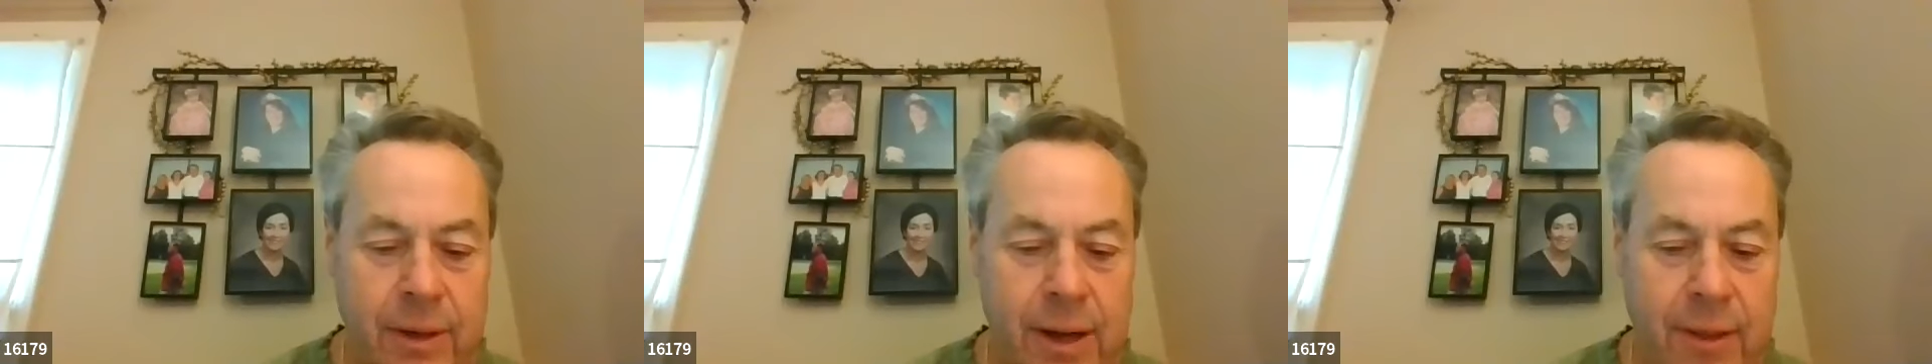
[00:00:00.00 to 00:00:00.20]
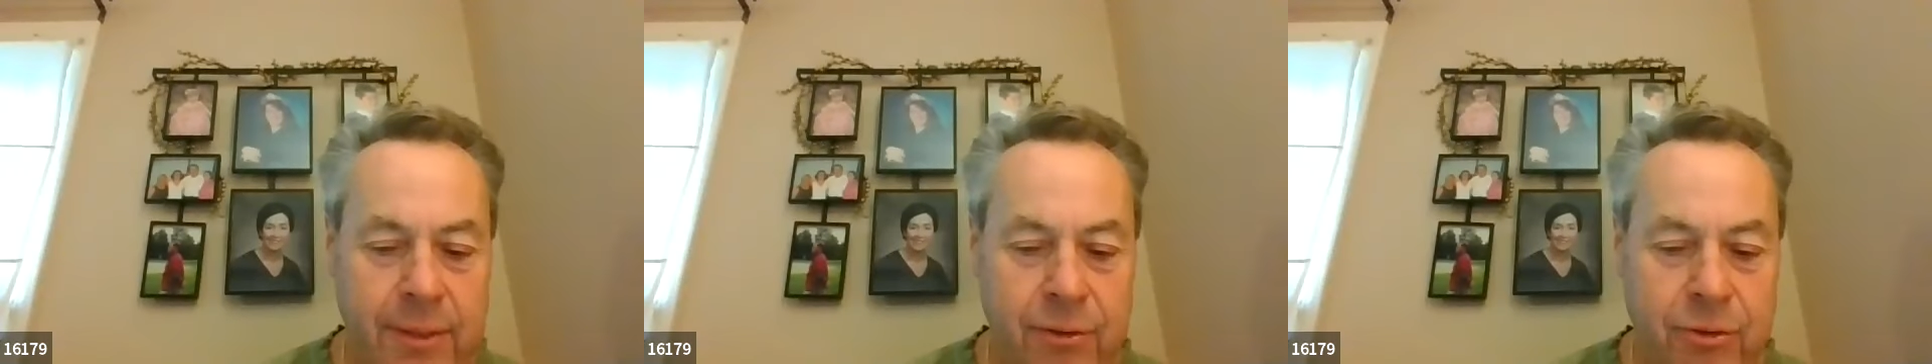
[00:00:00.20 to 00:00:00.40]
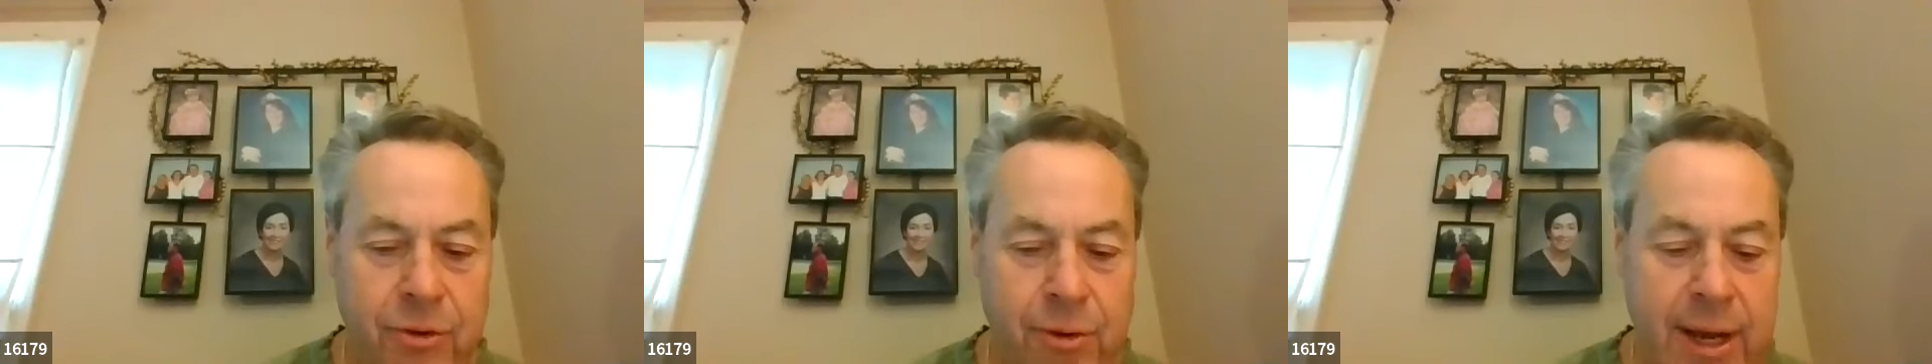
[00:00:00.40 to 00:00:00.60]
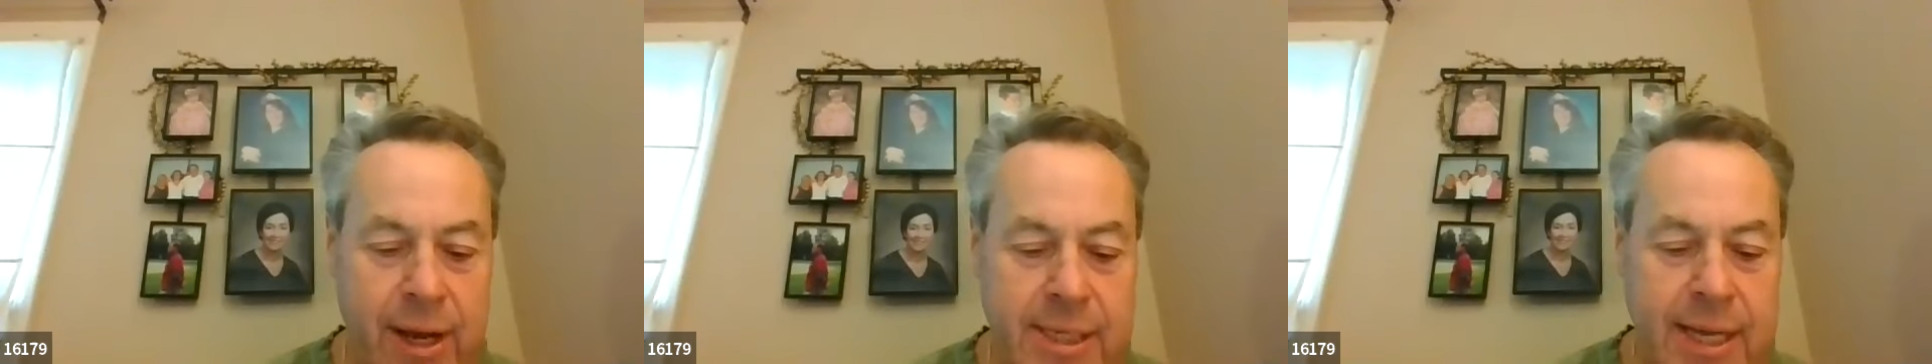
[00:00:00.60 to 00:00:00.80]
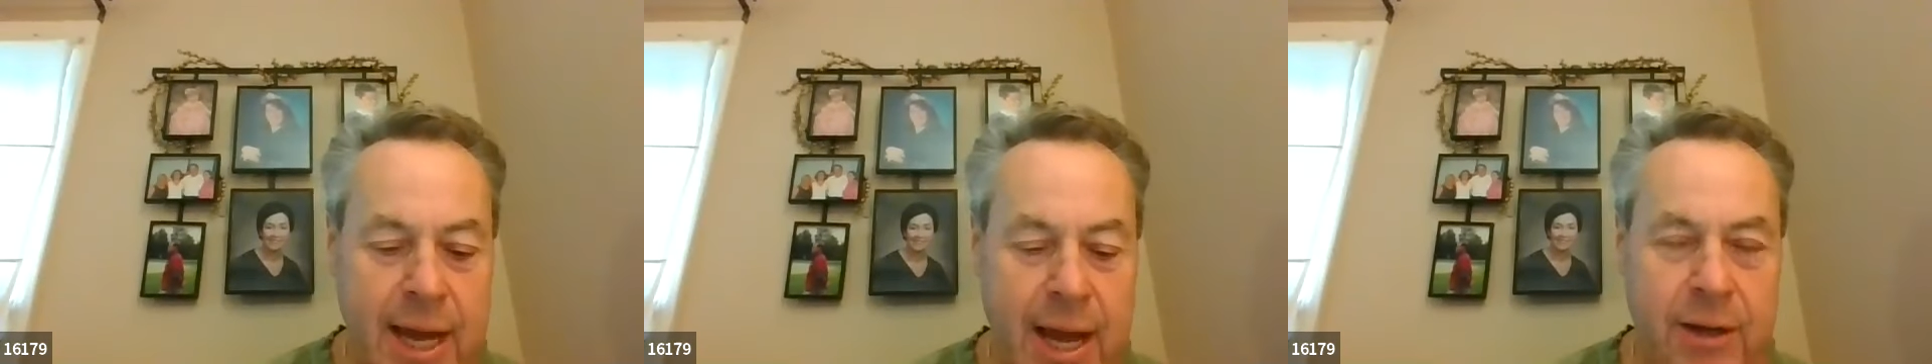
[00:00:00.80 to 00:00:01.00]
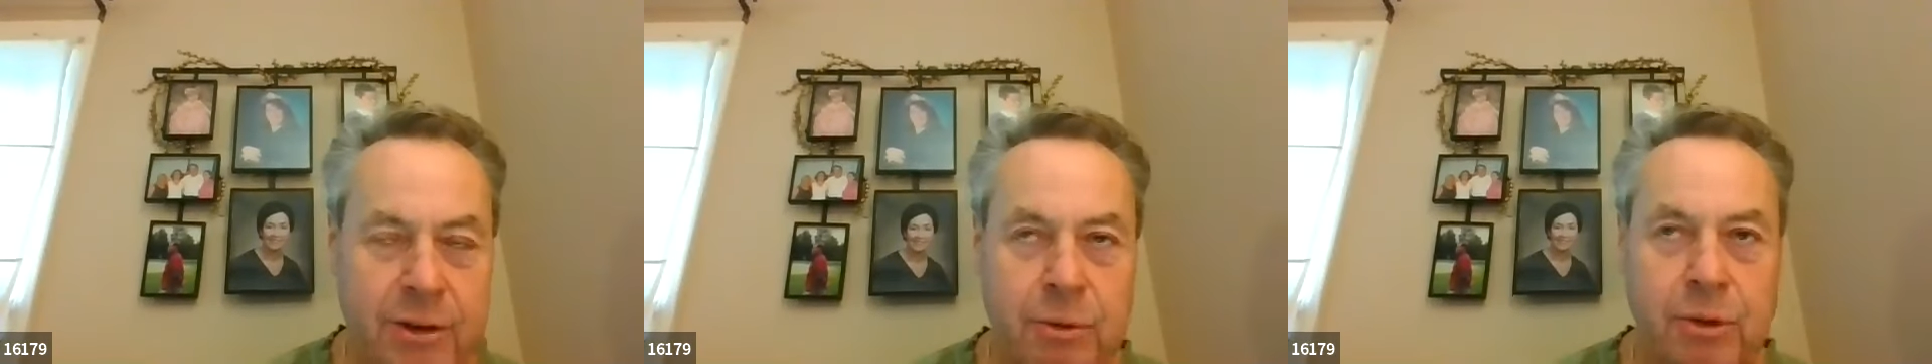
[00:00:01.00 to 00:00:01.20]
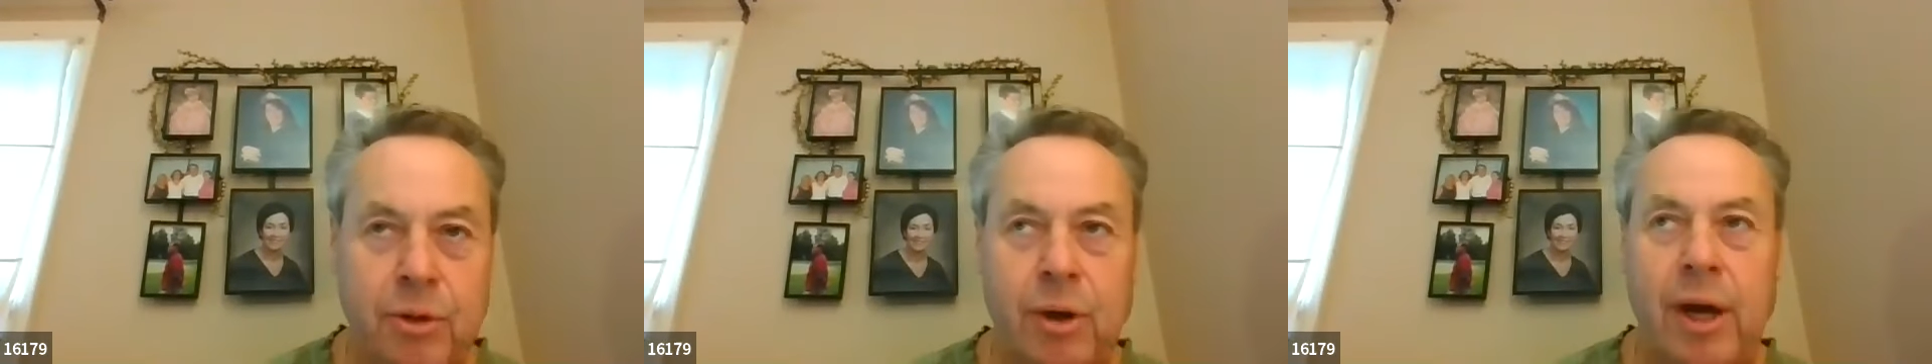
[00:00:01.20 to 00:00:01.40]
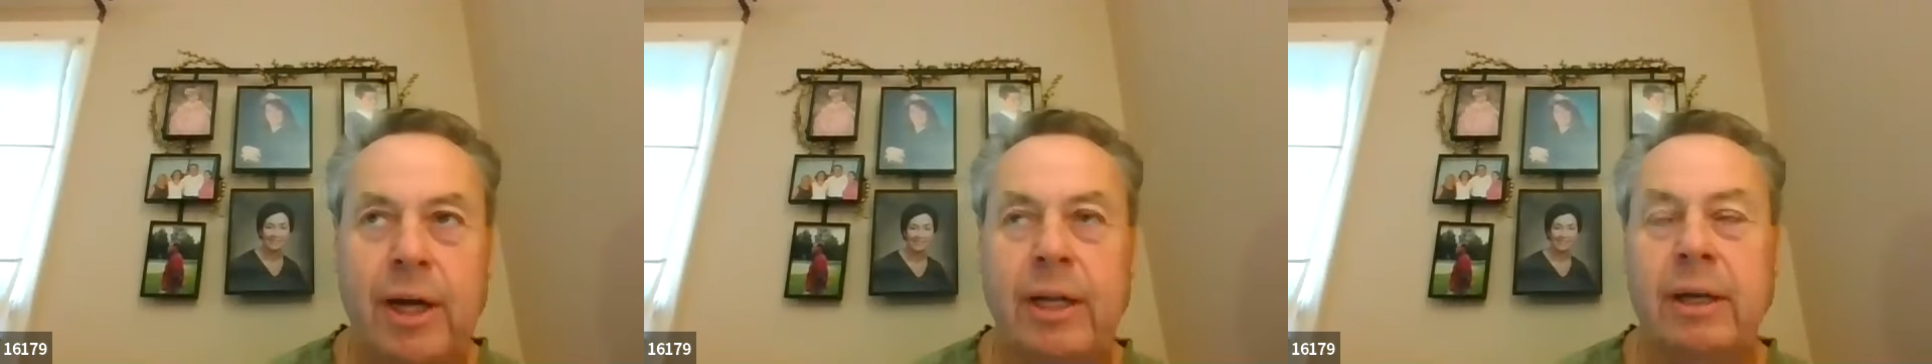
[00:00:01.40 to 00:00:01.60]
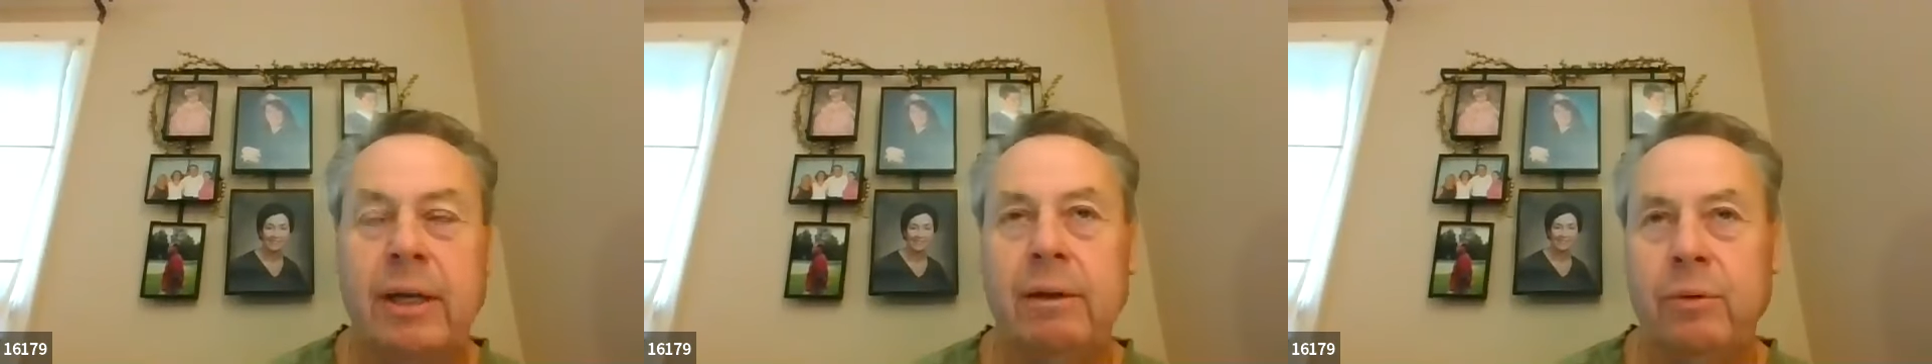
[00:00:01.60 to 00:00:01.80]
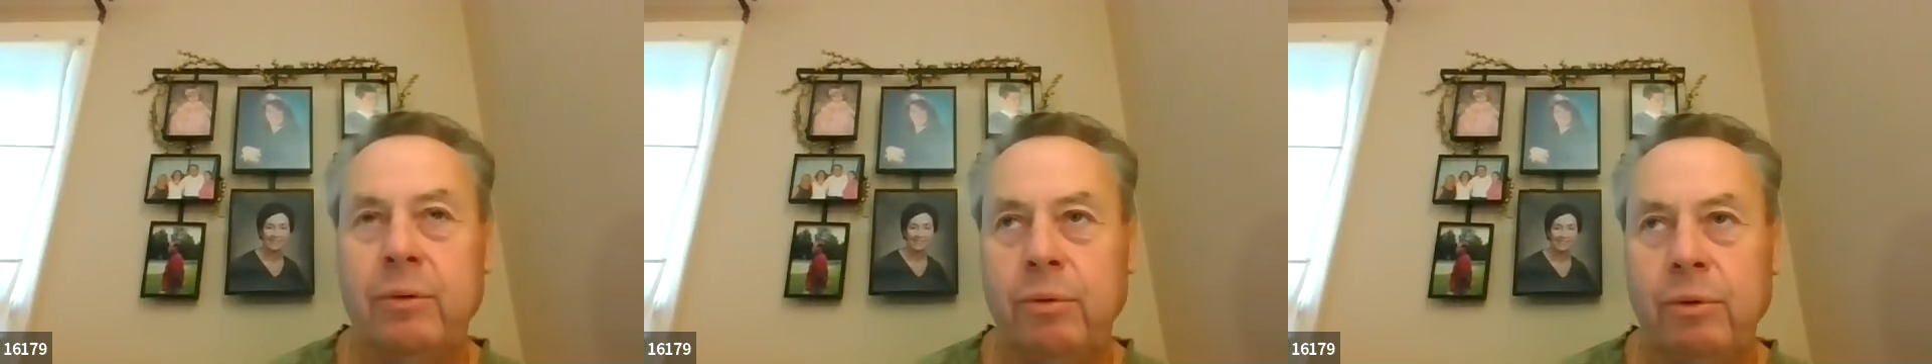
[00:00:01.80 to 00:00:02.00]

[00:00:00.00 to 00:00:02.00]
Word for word: nothing's crazy. I actually was talking